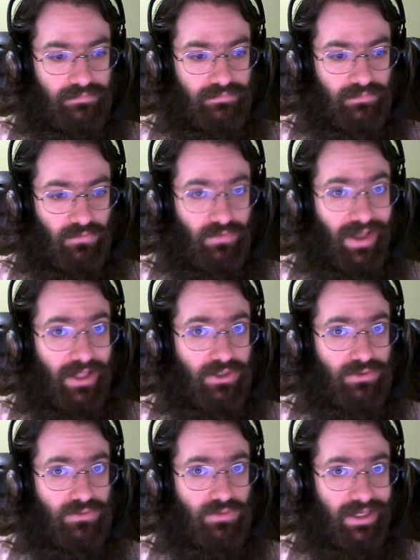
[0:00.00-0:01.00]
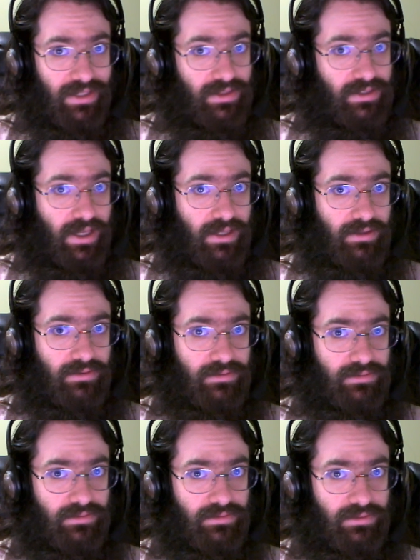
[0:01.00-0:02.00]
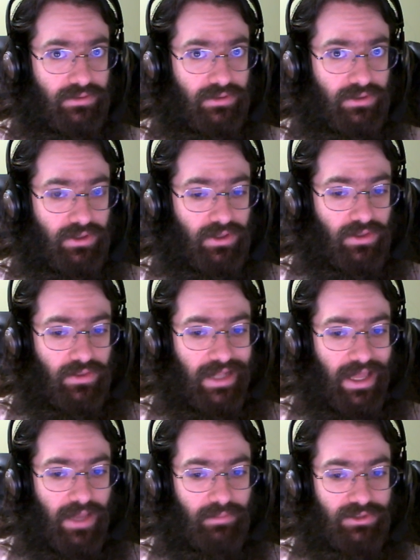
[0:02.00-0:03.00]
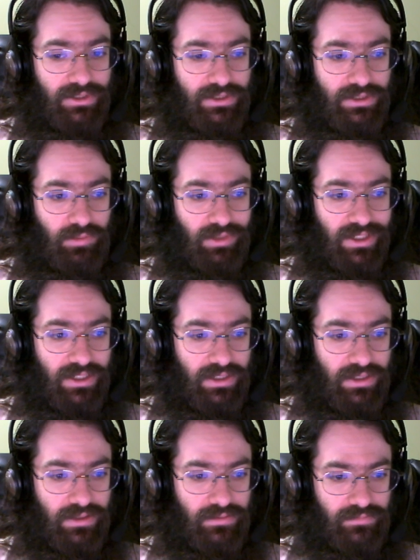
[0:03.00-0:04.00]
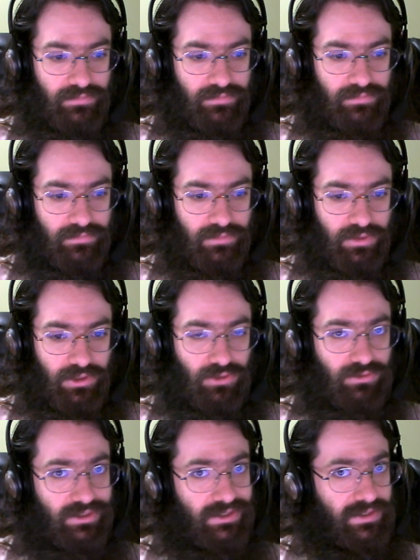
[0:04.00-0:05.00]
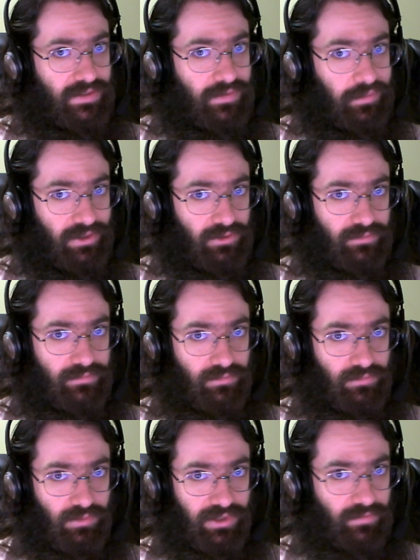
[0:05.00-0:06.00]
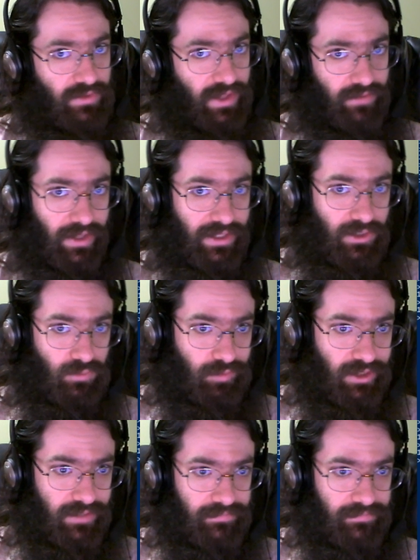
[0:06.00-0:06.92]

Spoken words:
value in the data that happens to be closest to the middle, whatever that value would be.